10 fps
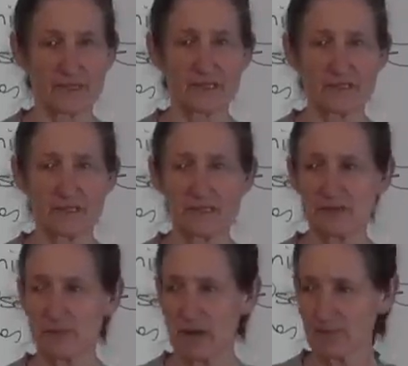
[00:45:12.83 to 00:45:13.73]
He said,
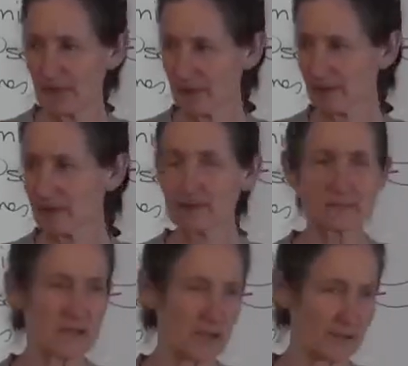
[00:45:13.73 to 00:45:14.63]
it's my middle little
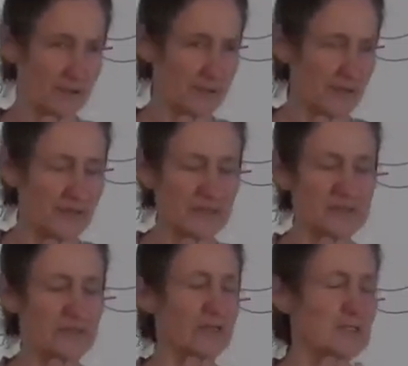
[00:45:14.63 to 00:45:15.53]
toe. He
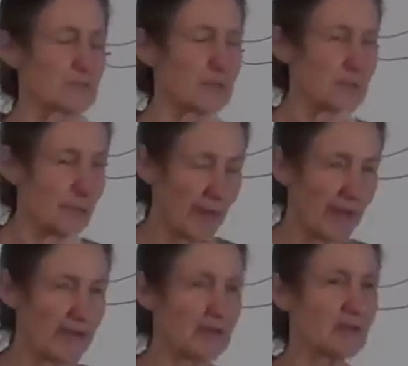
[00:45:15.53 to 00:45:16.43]
said, it's been
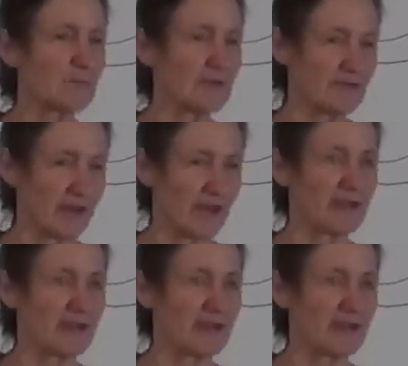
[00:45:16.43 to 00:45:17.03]
paining me for